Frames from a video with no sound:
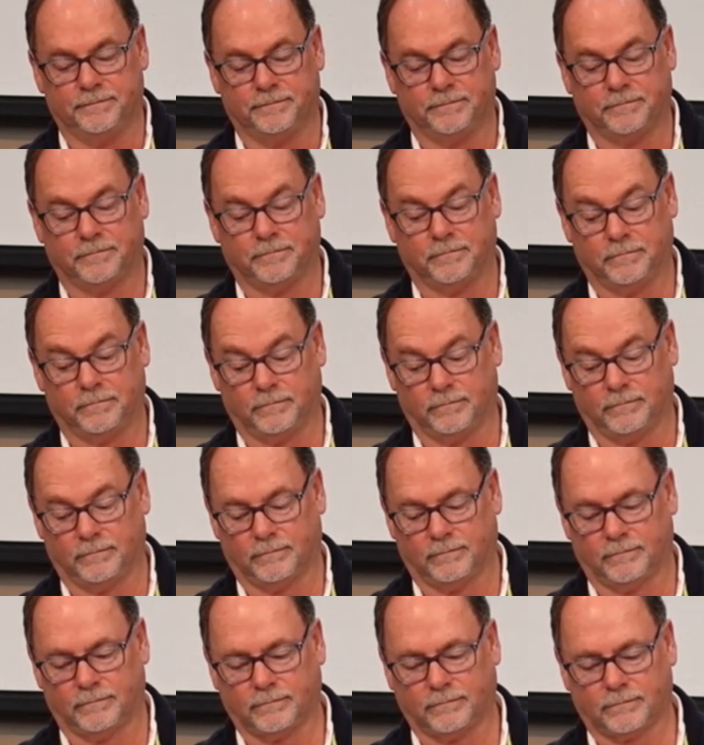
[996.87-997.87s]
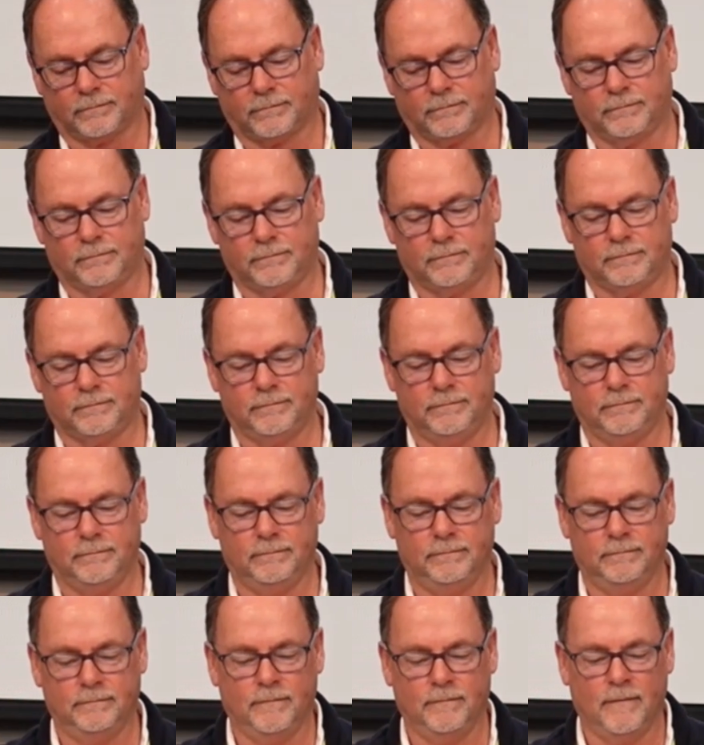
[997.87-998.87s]

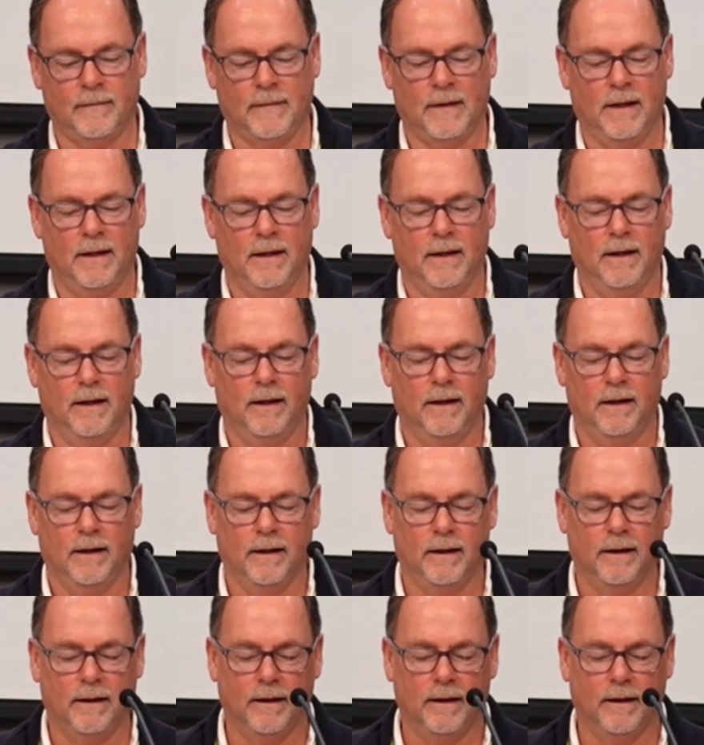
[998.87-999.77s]
Nothing is said.